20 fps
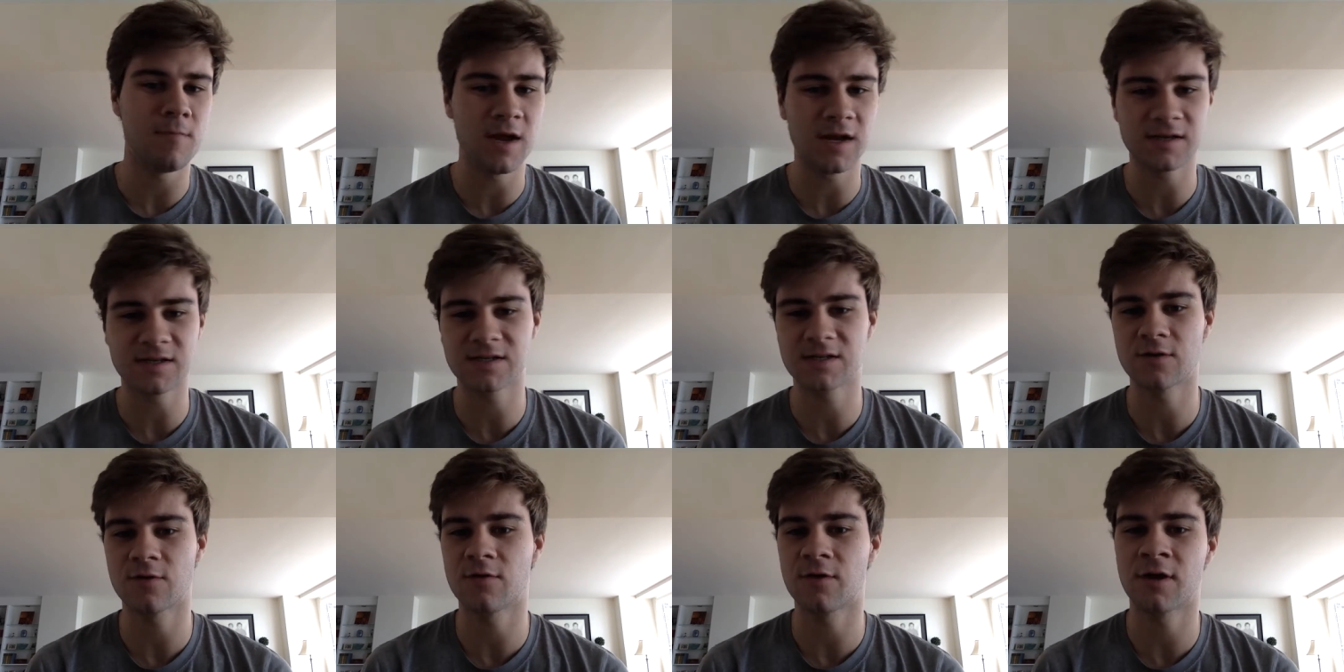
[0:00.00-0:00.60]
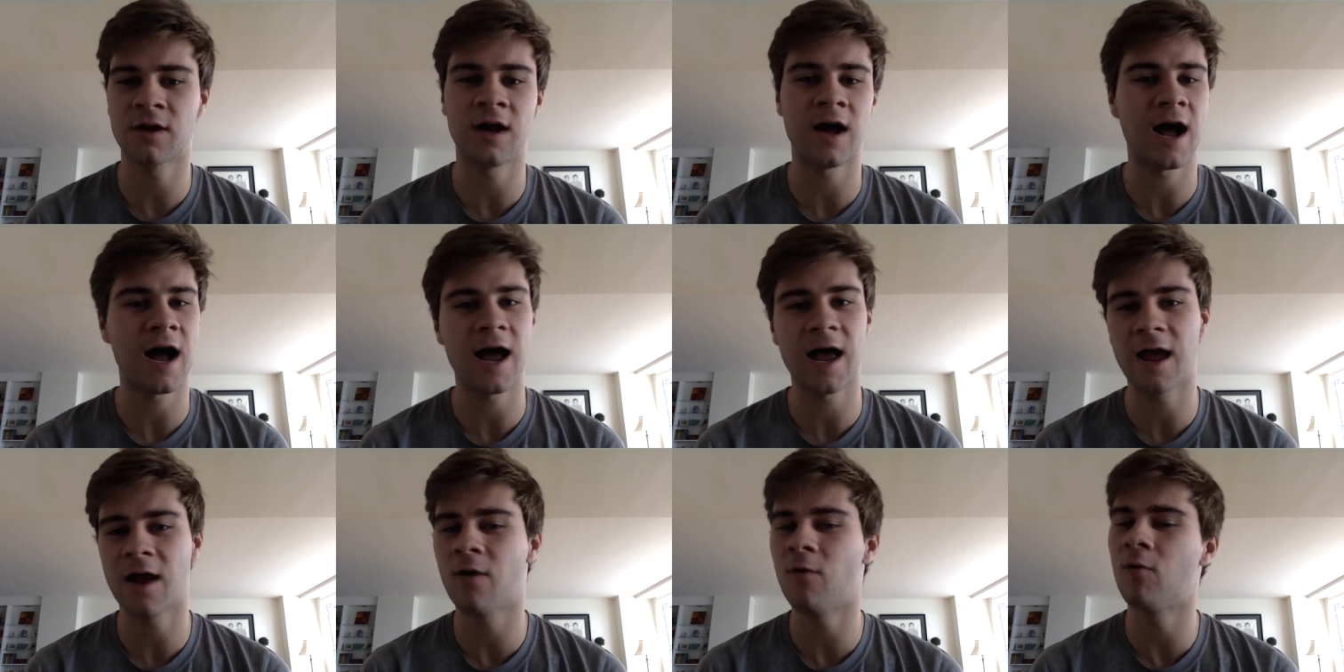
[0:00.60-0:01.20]
Minnesota,
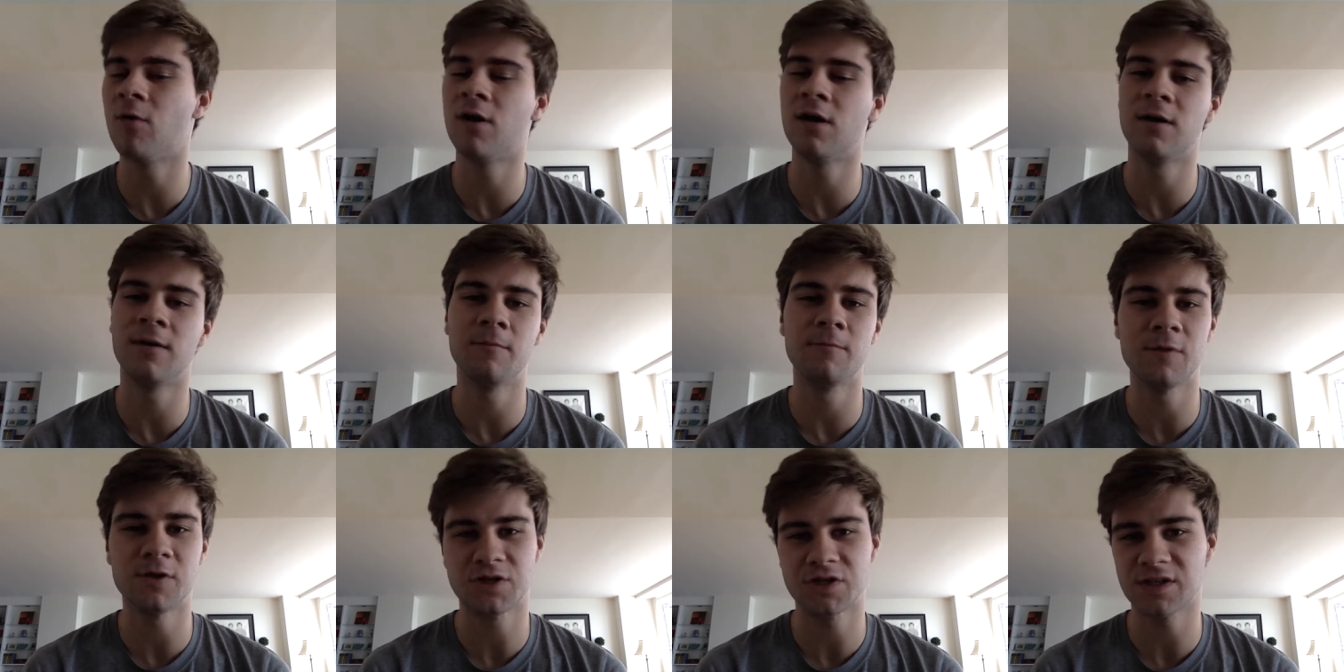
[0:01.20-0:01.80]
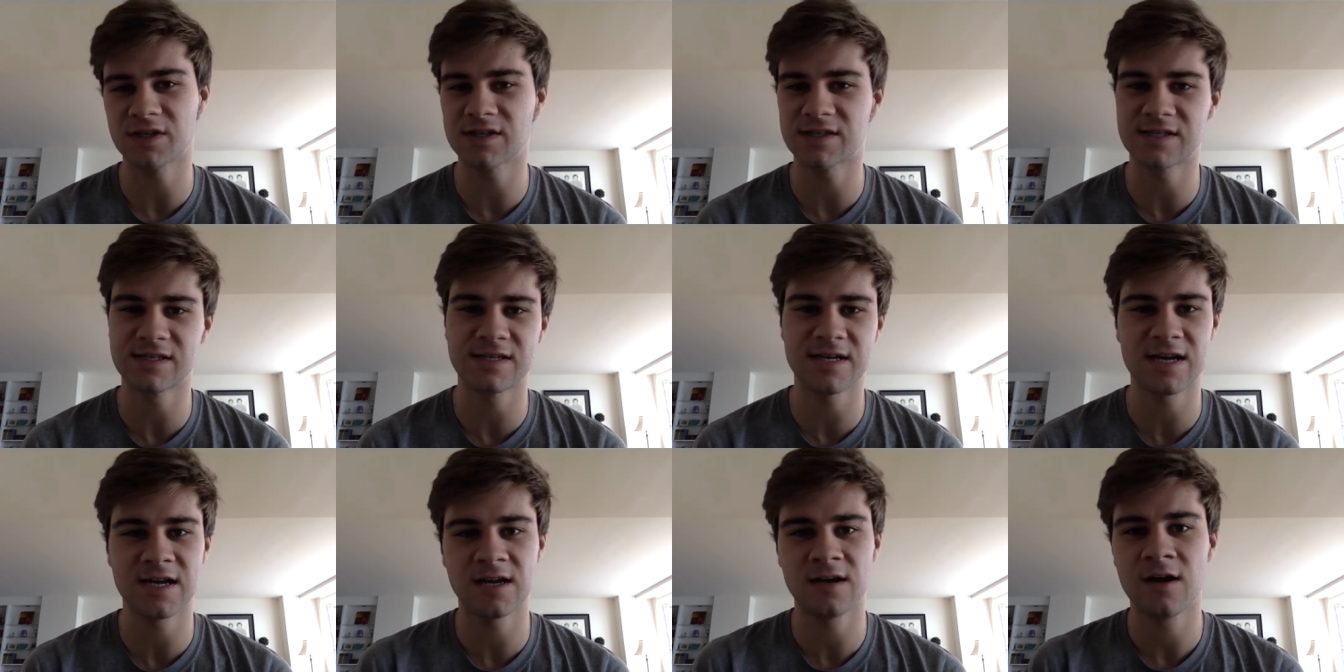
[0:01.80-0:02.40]
Iowa, Michigan
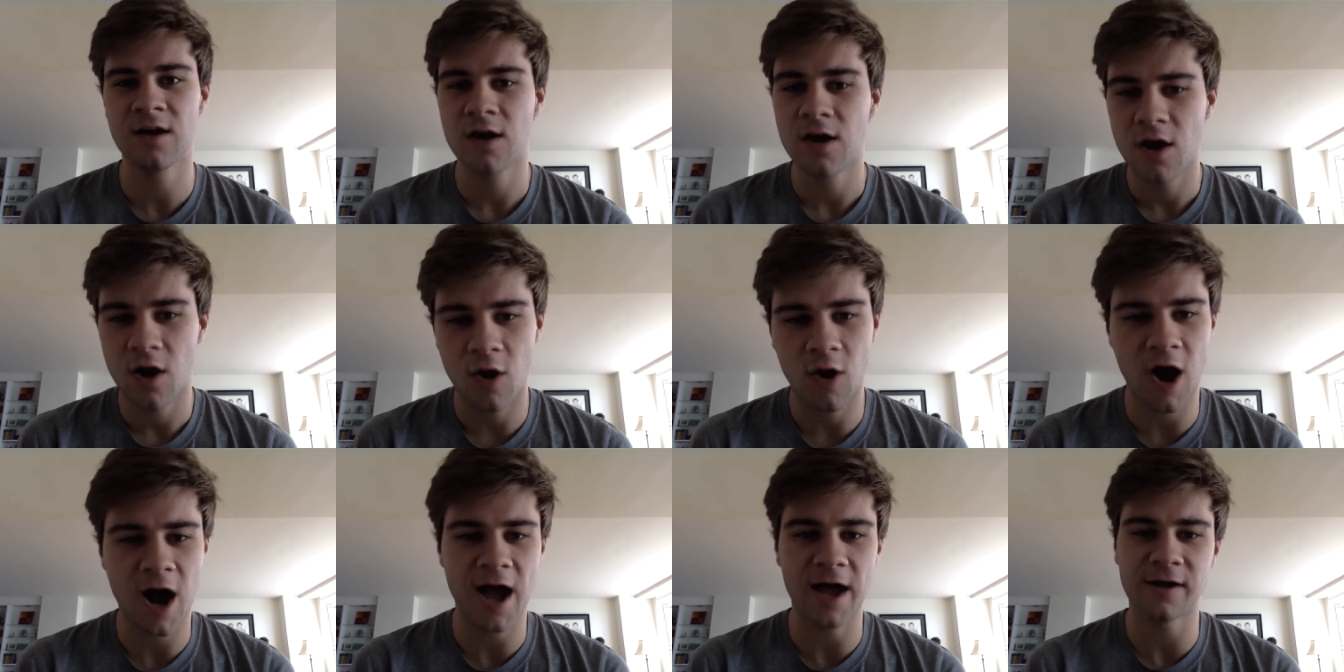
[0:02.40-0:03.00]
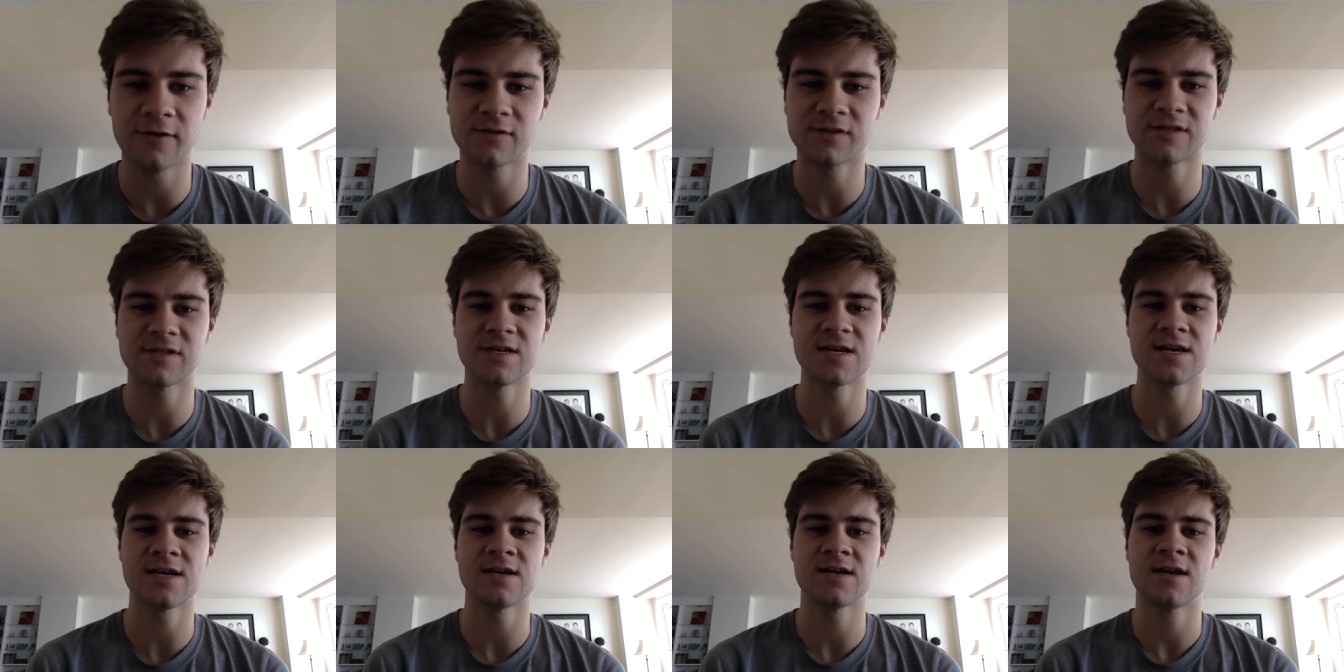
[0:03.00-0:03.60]
State, Ohio
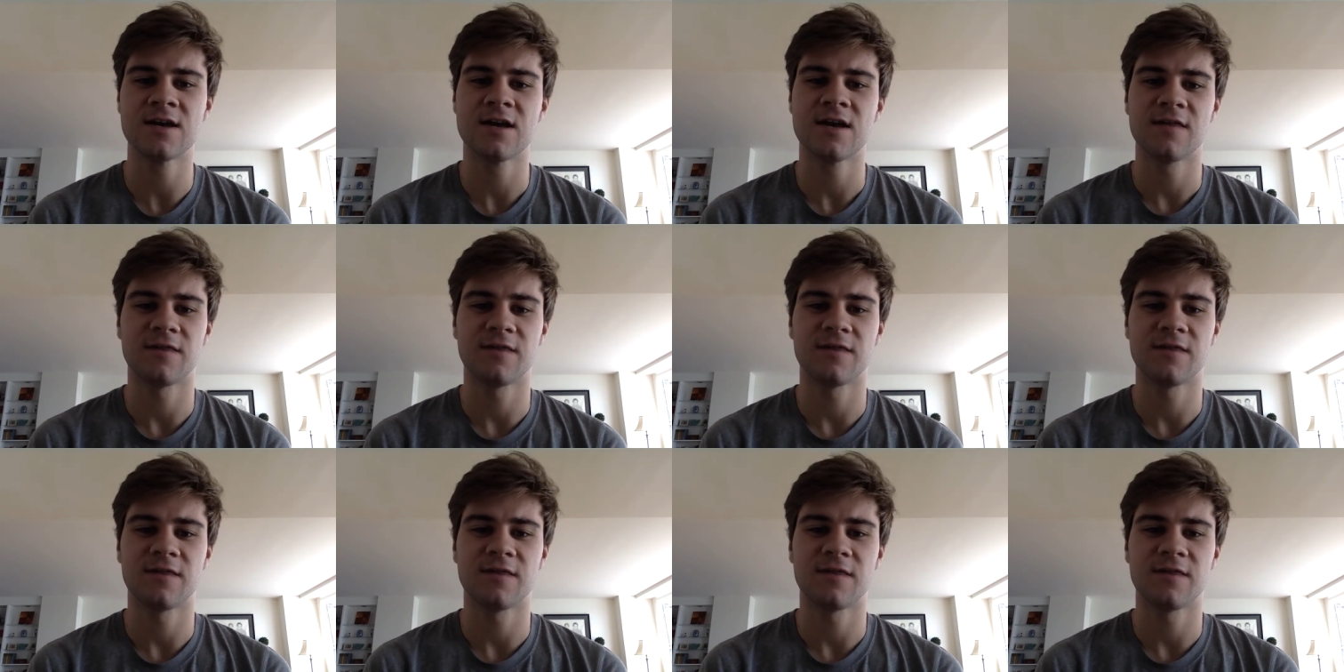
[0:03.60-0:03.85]
State.